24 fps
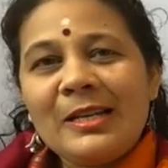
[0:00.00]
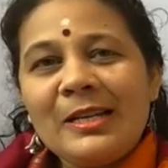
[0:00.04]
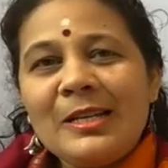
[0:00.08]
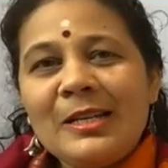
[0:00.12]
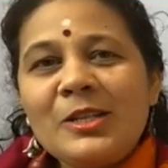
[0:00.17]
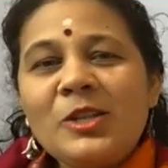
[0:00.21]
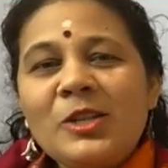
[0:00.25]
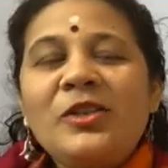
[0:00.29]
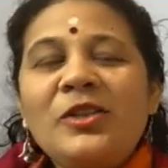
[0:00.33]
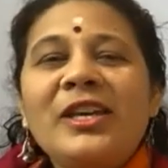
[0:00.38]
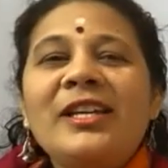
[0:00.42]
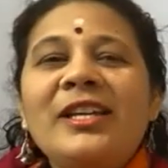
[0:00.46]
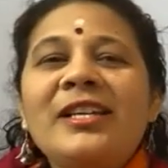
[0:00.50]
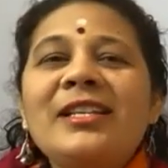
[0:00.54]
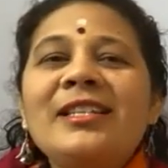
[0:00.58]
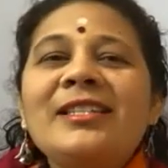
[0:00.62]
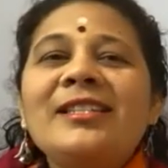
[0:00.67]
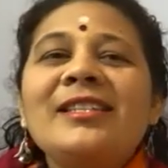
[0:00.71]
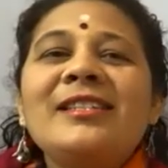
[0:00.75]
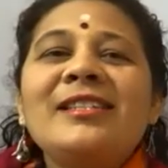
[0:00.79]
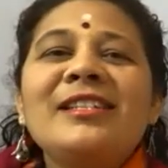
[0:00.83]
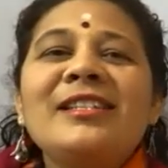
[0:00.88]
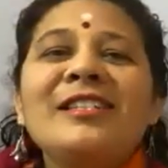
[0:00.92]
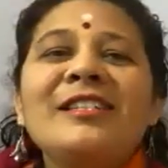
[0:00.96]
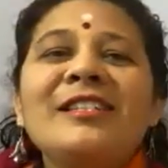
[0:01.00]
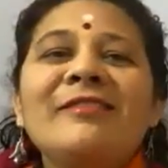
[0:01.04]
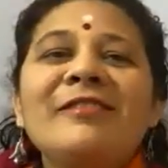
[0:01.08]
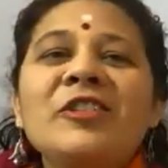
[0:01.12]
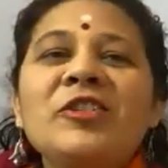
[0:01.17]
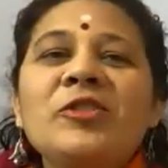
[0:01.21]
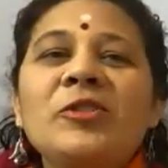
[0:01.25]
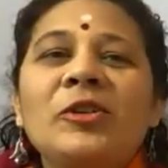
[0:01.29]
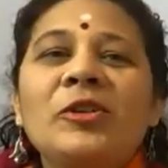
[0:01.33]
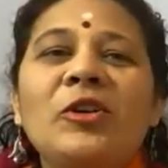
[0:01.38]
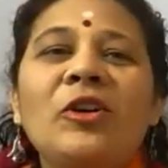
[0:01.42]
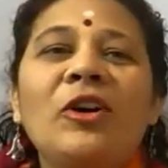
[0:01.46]
So there is this
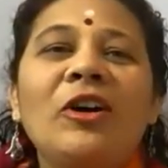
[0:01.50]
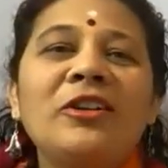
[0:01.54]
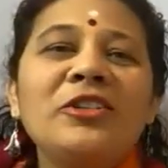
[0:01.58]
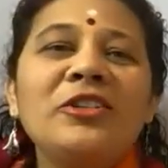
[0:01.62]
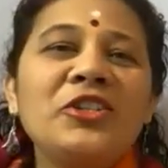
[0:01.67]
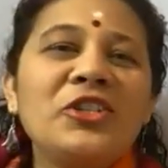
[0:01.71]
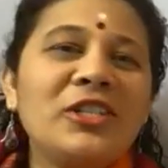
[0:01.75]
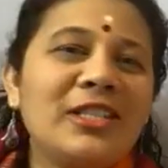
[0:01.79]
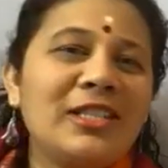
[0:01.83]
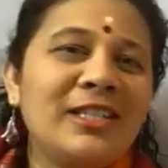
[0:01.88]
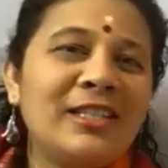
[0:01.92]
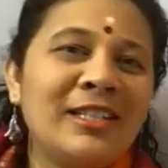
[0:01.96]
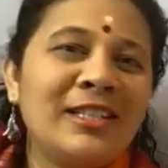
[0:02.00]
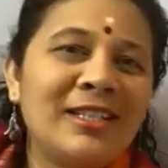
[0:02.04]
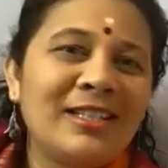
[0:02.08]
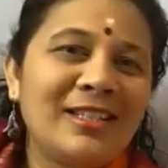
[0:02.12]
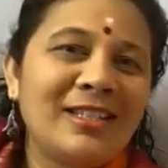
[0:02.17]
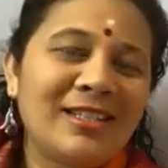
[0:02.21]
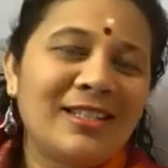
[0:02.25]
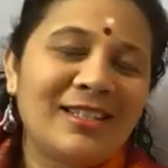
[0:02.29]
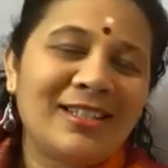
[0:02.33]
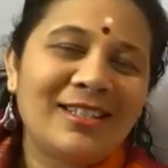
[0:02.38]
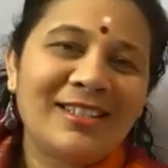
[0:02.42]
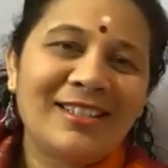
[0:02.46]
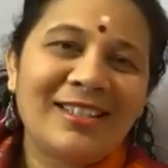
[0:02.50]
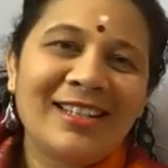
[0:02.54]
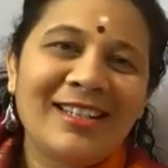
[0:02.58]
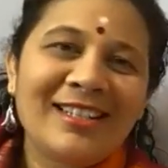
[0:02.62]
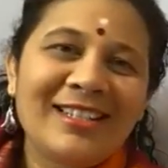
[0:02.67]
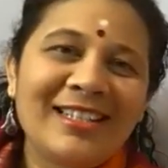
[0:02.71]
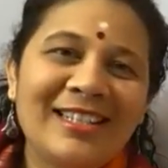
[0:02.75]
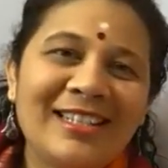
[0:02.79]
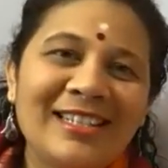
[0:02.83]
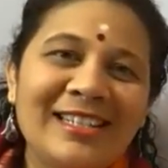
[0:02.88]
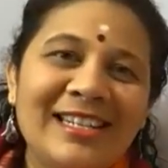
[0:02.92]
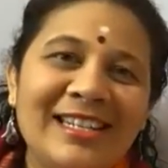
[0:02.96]
individual consciousness that
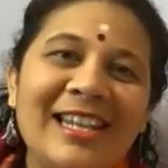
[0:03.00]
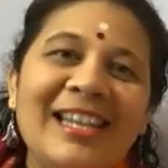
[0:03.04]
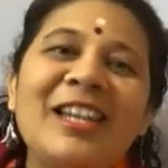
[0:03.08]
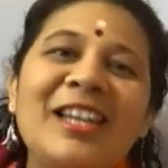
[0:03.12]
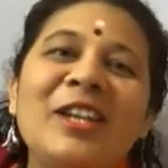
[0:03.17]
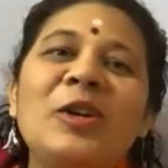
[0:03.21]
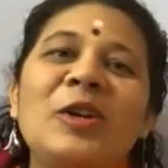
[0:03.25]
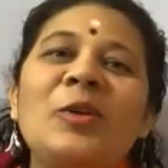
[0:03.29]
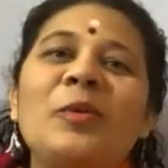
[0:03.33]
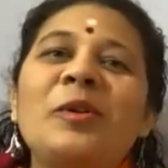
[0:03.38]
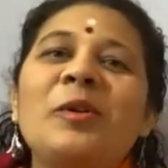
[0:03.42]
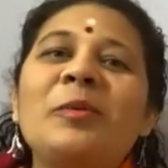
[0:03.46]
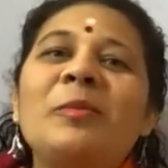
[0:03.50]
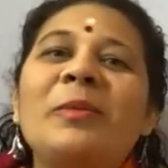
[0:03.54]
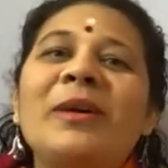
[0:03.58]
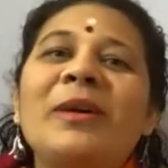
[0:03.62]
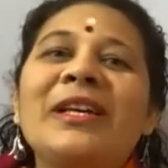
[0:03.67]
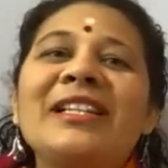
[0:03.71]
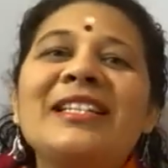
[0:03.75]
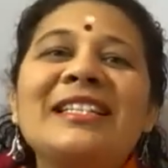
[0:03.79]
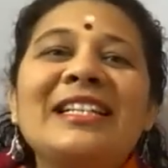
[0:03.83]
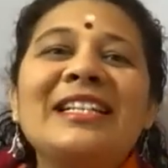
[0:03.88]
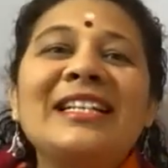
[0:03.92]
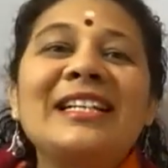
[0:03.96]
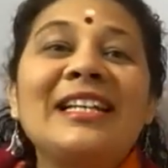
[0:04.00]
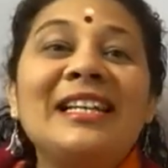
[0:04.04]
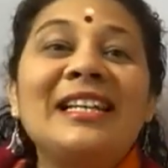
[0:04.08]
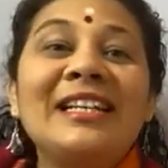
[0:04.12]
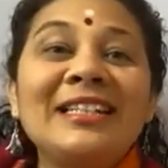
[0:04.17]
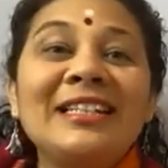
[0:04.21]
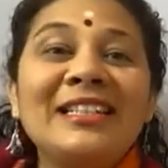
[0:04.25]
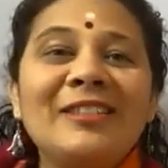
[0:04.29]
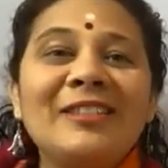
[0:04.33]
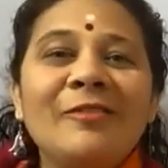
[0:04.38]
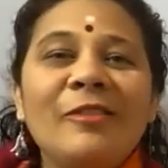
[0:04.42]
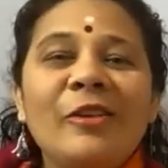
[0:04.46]
is taken over by this
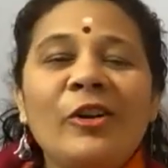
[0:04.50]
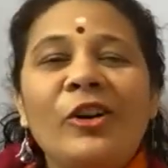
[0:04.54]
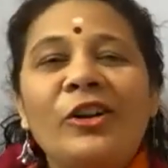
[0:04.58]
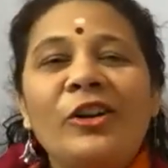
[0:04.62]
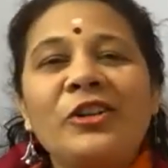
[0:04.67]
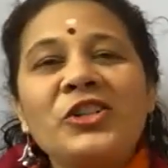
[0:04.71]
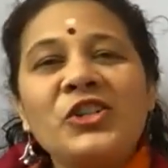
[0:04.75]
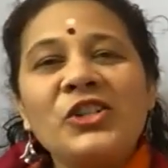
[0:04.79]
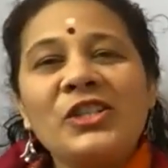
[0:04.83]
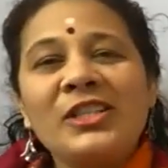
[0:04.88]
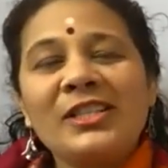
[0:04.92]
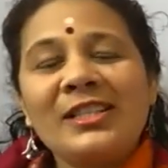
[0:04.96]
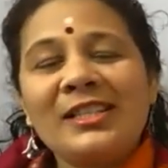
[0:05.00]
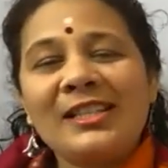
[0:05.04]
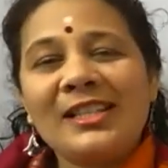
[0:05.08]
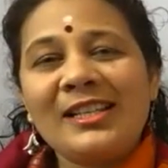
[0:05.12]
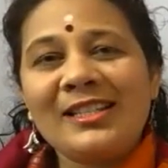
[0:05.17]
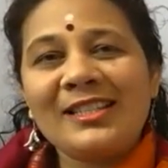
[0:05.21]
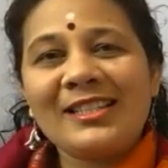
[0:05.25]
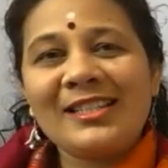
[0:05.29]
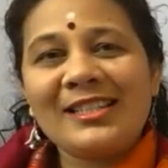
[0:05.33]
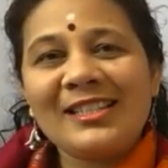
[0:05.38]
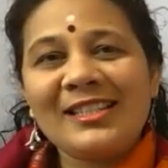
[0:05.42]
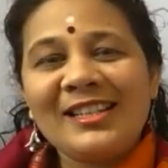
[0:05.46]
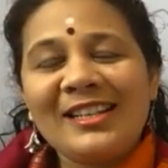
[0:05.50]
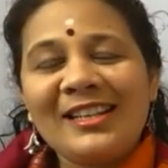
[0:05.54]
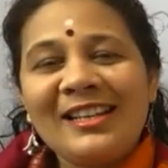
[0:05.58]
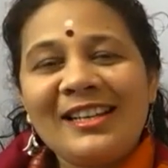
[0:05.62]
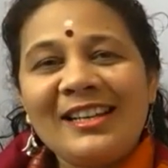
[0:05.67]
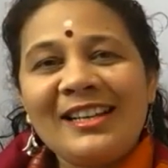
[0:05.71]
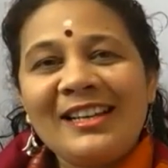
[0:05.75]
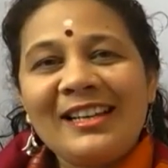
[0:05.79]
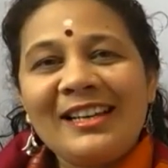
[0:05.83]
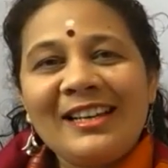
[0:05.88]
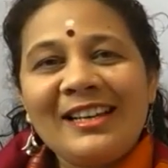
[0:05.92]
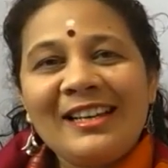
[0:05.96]
collective consciousness
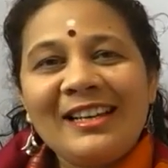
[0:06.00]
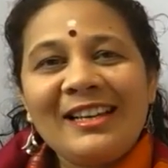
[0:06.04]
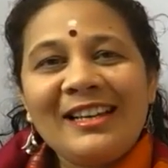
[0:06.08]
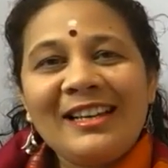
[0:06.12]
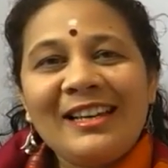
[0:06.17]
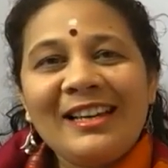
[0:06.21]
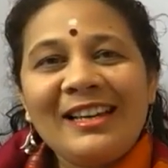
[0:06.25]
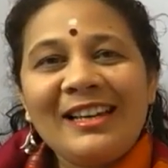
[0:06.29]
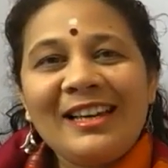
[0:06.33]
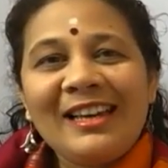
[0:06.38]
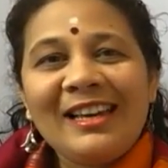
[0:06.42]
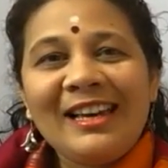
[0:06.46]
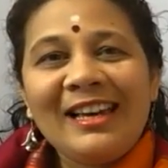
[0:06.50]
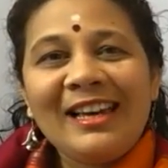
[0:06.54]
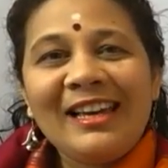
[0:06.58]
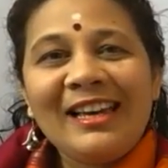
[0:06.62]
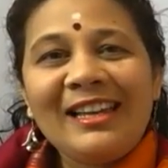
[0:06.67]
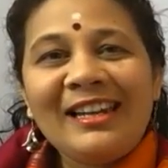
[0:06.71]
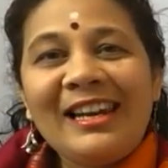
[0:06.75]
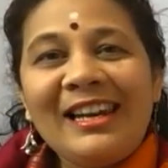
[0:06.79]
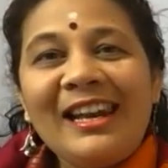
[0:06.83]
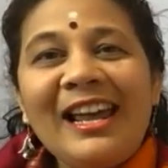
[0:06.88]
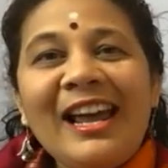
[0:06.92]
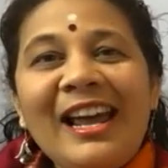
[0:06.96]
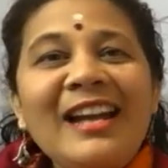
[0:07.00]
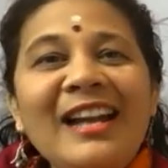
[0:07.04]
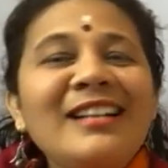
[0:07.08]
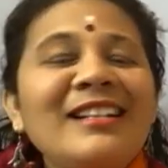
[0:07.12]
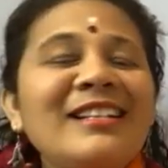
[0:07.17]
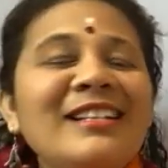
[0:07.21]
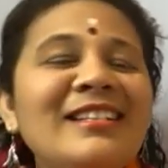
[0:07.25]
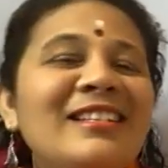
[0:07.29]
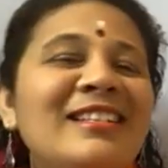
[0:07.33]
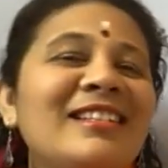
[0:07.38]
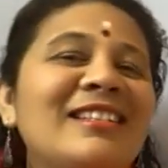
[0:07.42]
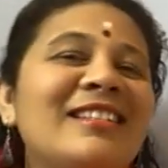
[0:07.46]
and
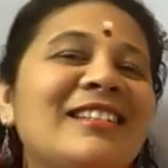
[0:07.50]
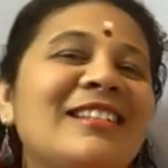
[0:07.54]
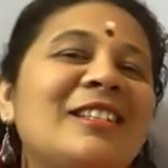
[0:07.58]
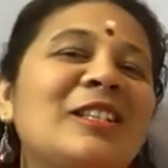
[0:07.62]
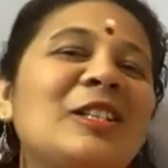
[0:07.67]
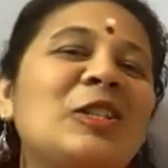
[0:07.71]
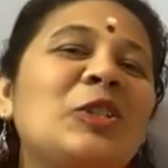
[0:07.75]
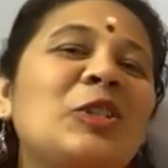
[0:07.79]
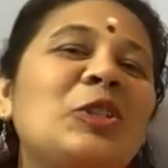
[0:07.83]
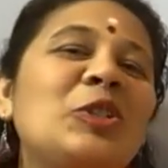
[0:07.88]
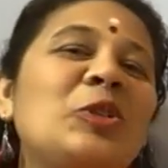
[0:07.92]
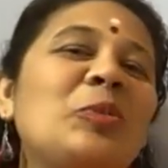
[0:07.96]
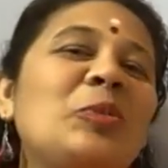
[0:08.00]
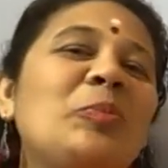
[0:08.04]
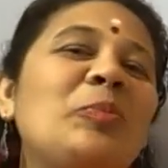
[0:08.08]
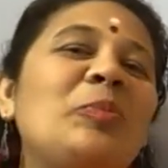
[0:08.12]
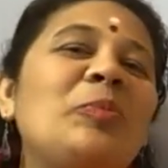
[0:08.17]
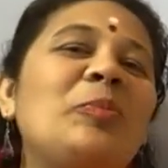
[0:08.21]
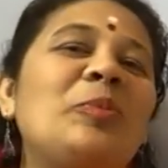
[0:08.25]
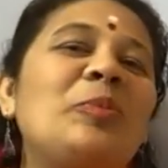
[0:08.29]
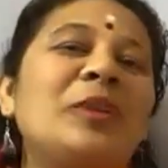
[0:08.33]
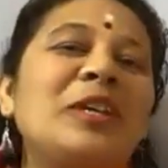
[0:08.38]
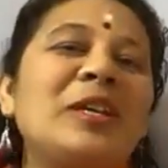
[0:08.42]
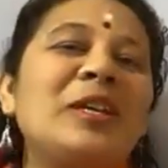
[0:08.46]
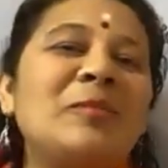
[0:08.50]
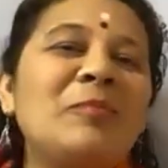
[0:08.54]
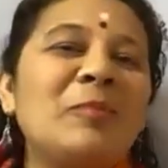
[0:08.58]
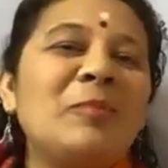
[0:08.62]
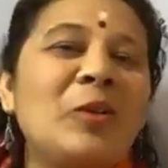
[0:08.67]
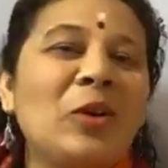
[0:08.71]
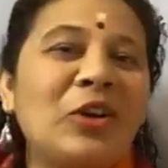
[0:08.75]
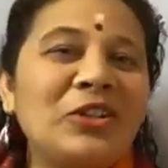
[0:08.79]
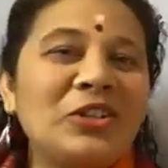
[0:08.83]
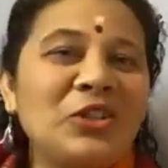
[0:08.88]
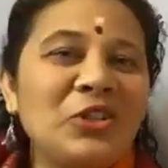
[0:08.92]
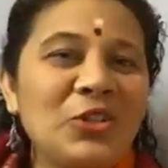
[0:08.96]
lands us in a supreme
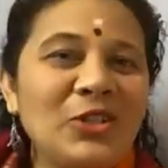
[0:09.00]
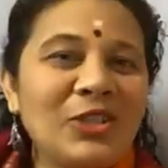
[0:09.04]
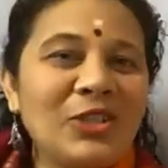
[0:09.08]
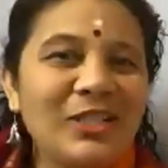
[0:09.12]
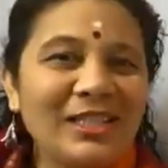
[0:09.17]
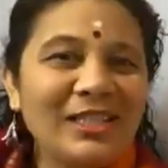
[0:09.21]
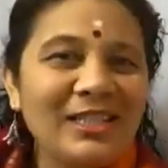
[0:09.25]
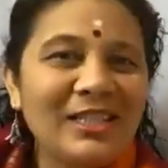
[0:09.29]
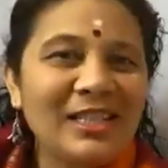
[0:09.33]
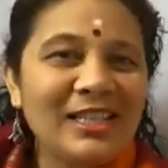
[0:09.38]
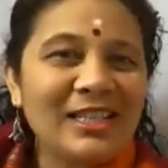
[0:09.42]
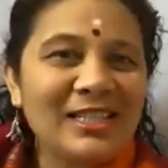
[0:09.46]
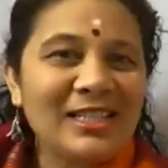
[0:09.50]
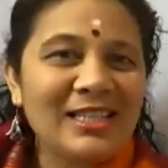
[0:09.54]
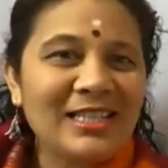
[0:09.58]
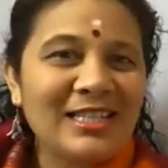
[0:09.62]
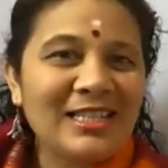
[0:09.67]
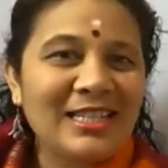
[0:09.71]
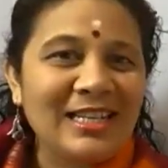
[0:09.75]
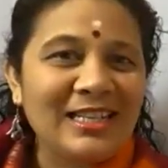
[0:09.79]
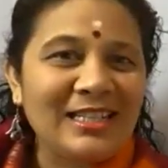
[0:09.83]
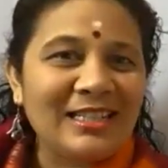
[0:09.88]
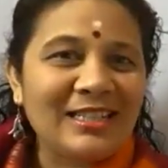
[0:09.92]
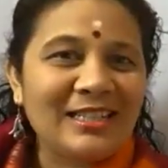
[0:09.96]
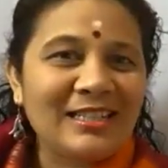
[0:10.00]
consciousness state.